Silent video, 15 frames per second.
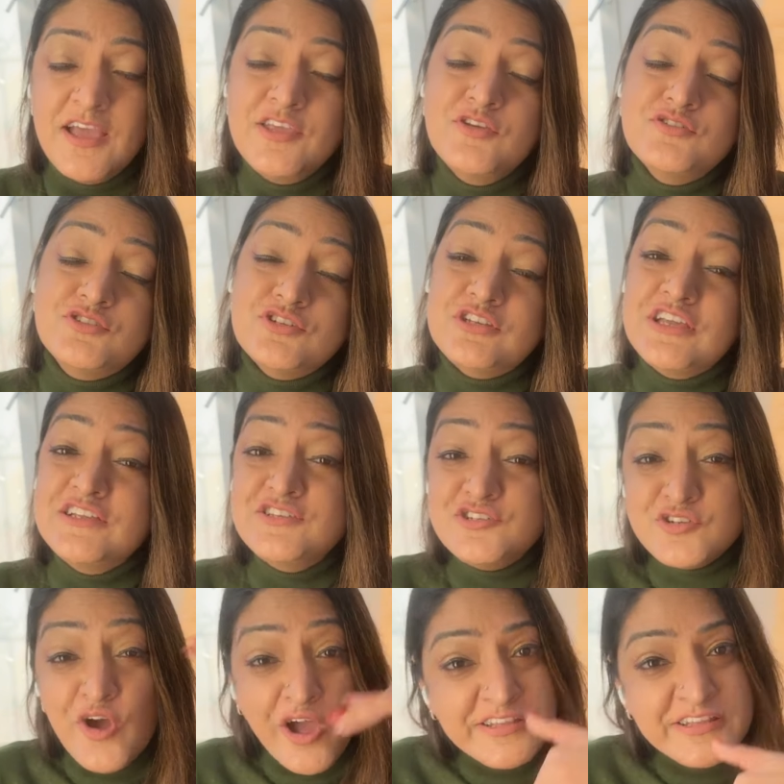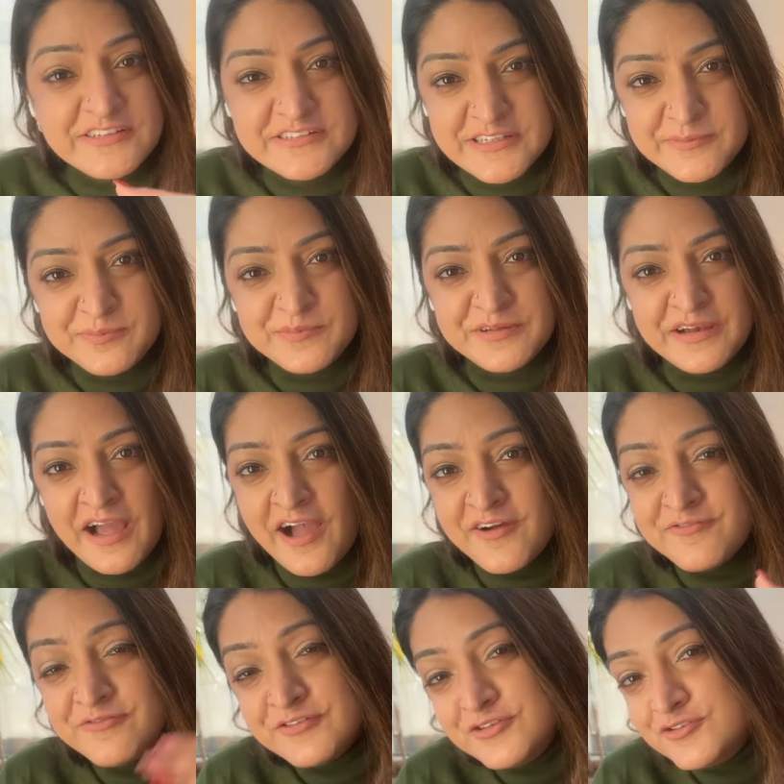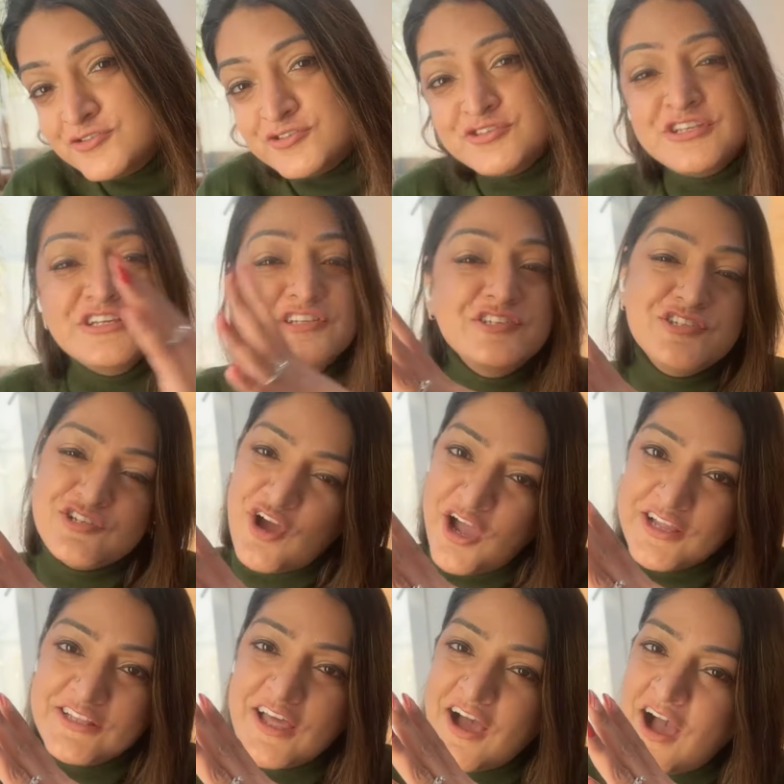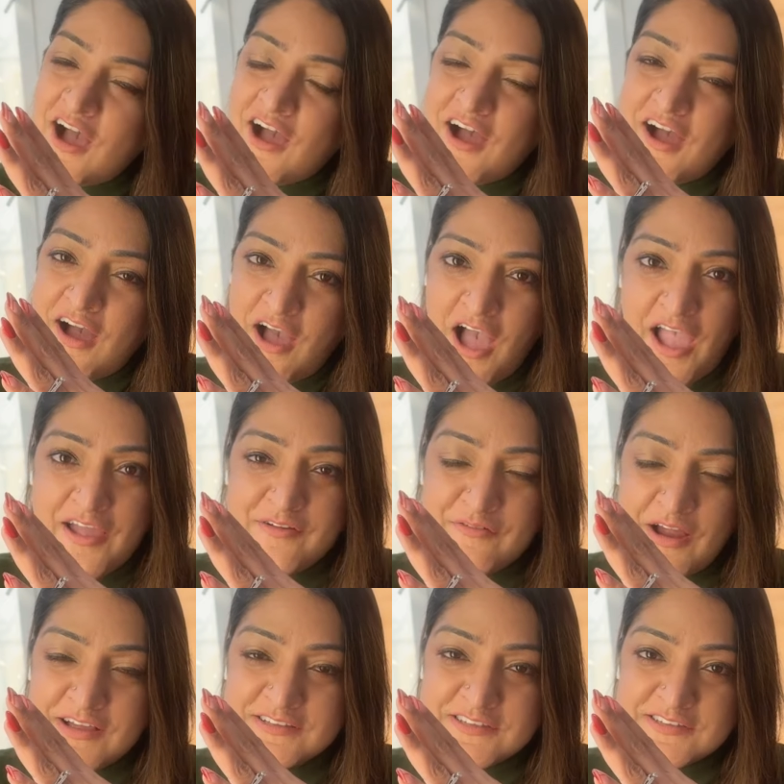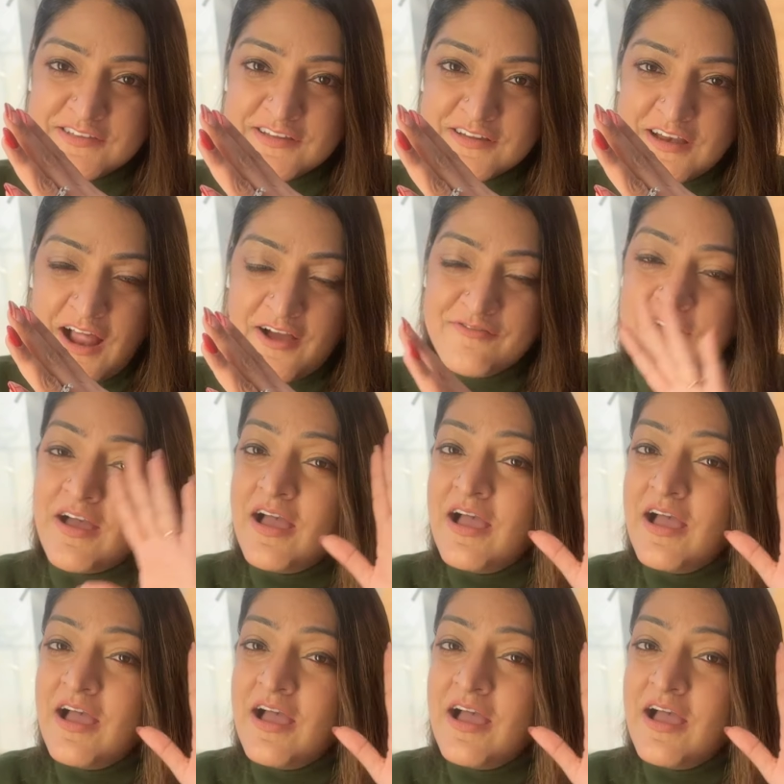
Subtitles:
You should enjoy the dip graph. You should enjoy the high rise in the graph.